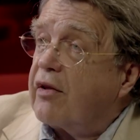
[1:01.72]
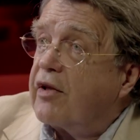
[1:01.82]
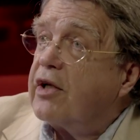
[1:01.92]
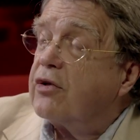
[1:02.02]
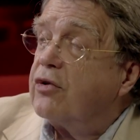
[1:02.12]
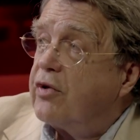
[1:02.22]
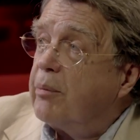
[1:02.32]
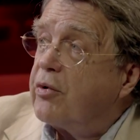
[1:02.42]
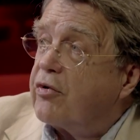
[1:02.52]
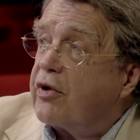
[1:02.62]
I think,
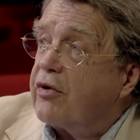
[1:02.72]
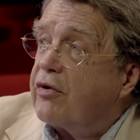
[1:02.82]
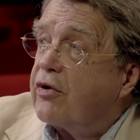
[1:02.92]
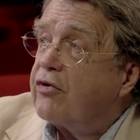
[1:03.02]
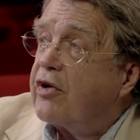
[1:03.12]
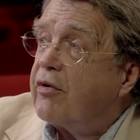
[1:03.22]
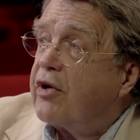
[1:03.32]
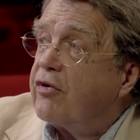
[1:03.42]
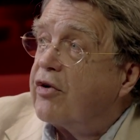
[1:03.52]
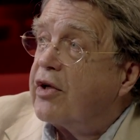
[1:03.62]
contributed not
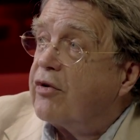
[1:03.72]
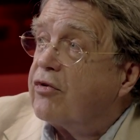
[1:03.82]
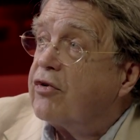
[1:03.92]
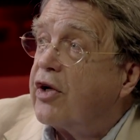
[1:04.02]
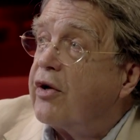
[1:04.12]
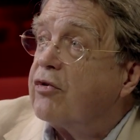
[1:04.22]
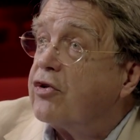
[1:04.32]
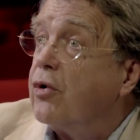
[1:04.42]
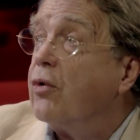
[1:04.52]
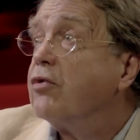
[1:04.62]
only to his going
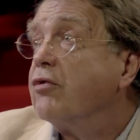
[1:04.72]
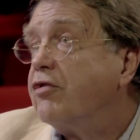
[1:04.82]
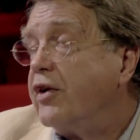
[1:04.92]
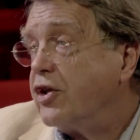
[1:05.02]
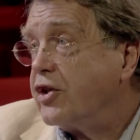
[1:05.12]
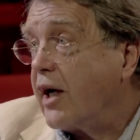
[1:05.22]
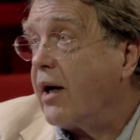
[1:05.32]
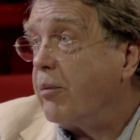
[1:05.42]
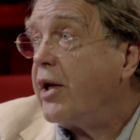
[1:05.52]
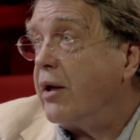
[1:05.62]
to court and finishing
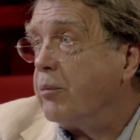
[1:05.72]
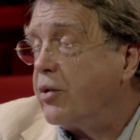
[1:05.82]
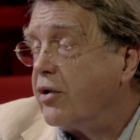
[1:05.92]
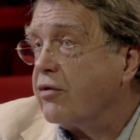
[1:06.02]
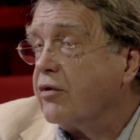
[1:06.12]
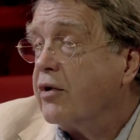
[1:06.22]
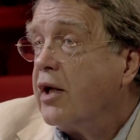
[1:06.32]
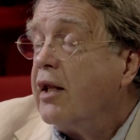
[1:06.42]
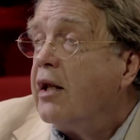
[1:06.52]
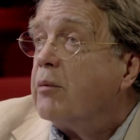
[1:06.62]
up in prison,
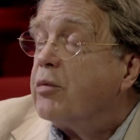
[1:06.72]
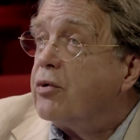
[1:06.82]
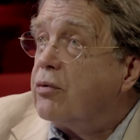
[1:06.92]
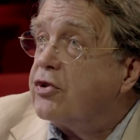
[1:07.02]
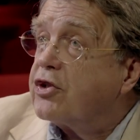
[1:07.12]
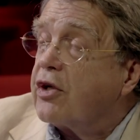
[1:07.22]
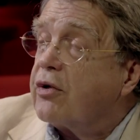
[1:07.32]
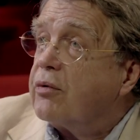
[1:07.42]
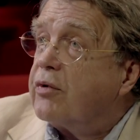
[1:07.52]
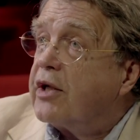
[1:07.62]
but
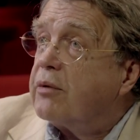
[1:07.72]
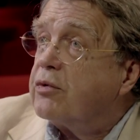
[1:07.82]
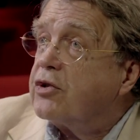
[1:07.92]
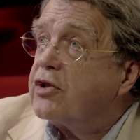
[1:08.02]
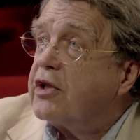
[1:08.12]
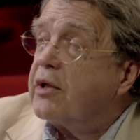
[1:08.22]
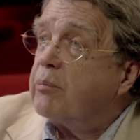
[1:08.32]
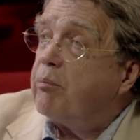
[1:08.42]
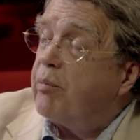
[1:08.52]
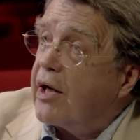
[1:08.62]
also it was
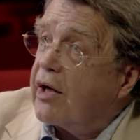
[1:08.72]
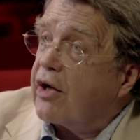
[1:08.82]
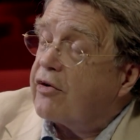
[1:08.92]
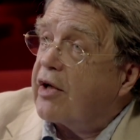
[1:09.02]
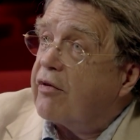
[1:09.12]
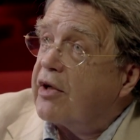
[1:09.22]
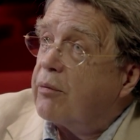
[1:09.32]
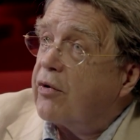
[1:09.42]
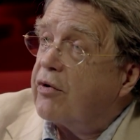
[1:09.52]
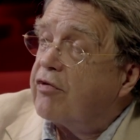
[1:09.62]
in part, I
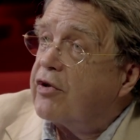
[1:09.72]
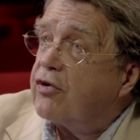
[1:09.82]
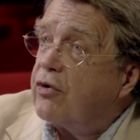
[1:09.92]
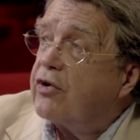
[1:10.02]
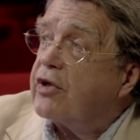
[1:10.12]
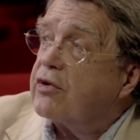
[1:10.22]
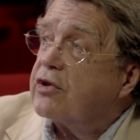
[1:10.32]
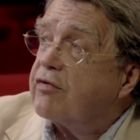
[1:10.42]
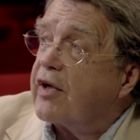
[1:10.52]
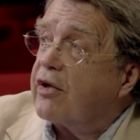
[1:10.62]
think, what the
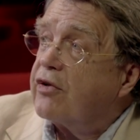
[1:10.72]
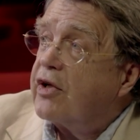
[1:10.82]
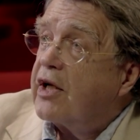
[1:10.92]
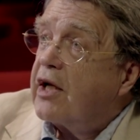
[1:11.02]
Victorians felt.